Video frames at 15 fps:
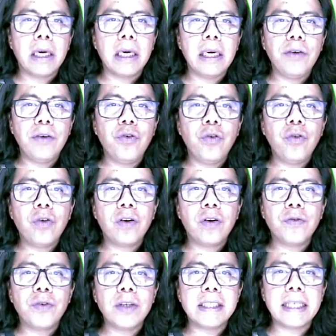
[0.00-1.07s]
If you don't
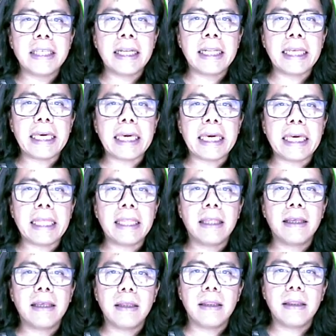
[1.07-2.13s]
resend it,
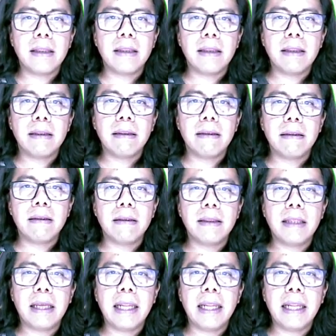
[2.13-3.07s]
the